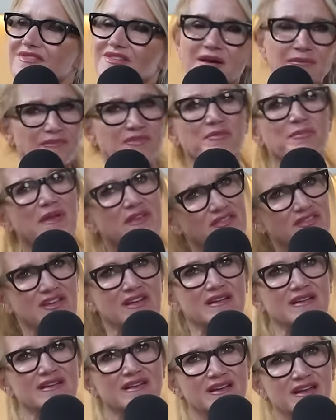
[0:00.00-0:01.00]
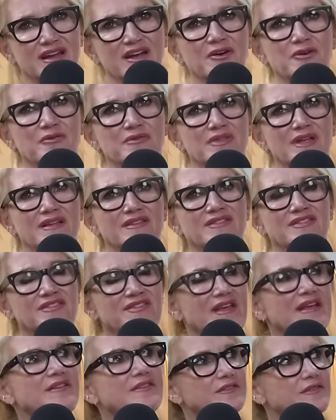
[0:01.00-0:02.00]
something's missing, you know, that
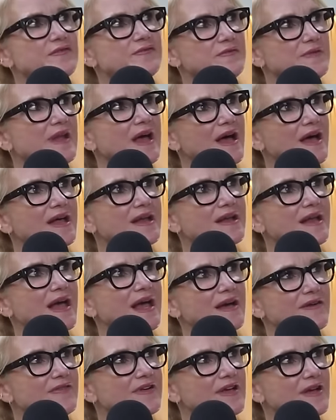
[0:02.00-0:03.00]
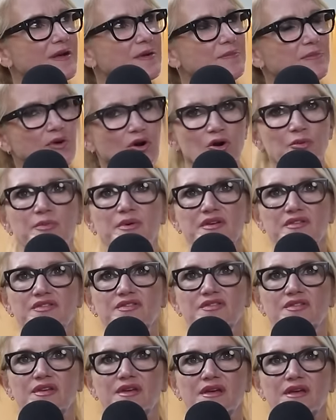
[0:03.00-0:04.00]
sense of not having
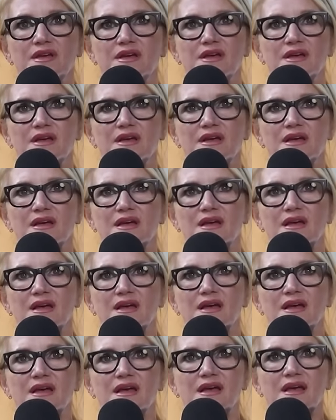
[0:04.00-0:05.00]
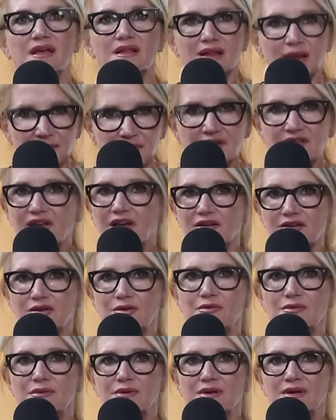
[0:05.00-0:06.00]
purpose, let me tell
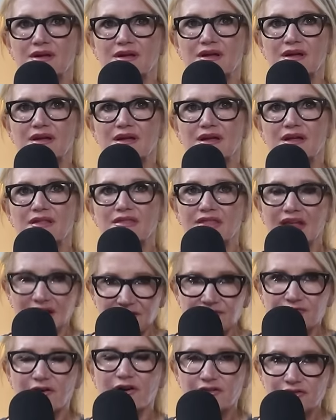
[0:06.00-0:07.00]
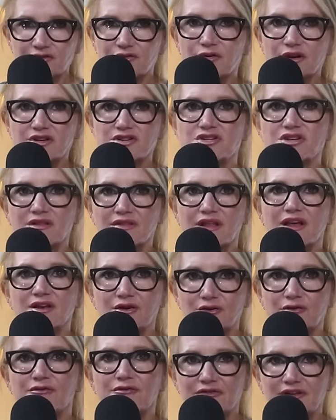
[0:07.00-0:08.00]
you, that frustration
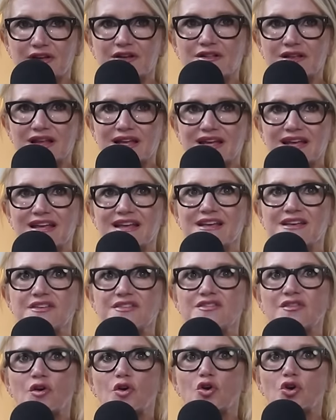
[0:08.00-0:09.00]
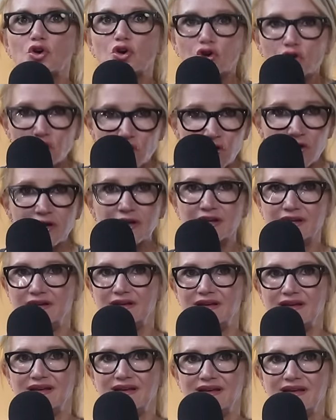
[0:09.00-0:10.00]
that you're feeling is
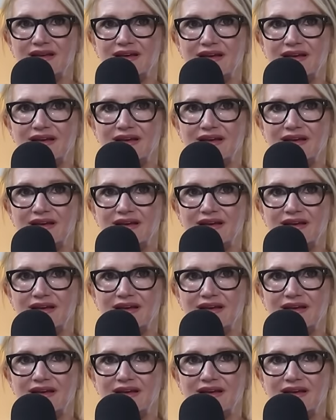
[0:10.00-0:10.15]
good.